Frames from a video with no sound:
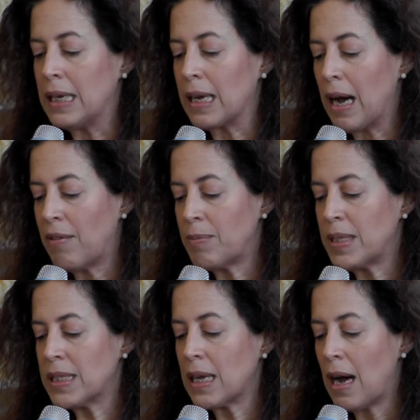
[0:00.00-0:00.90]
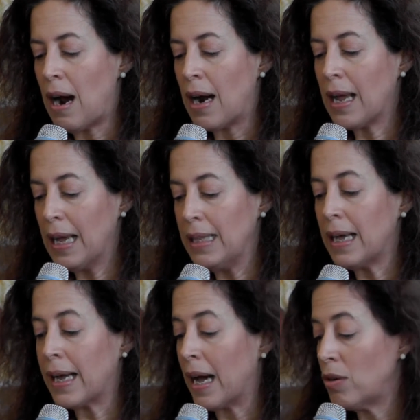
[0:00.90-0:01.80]
that governments are
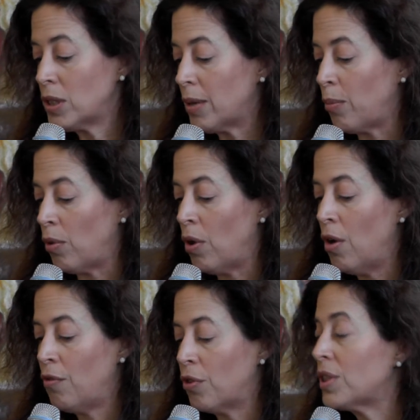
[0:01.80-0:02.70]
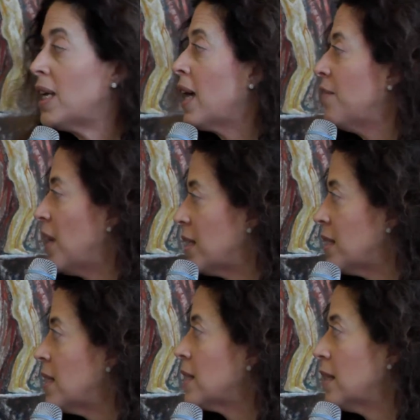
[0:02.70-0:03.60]
held accountable for the
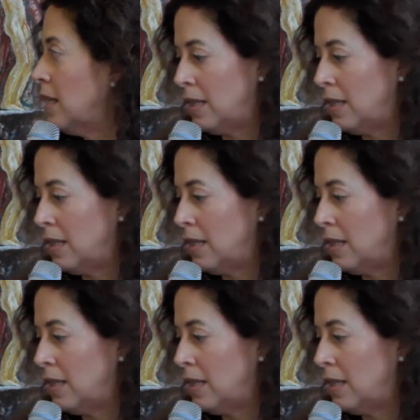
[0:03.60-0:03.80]
advances